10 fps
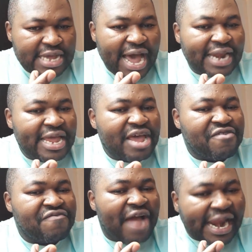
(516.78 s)
and
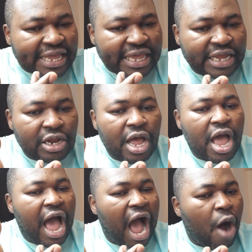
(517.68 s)
eradicate
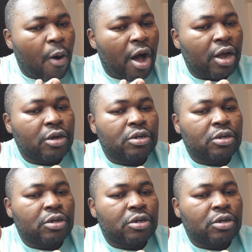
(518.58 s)
our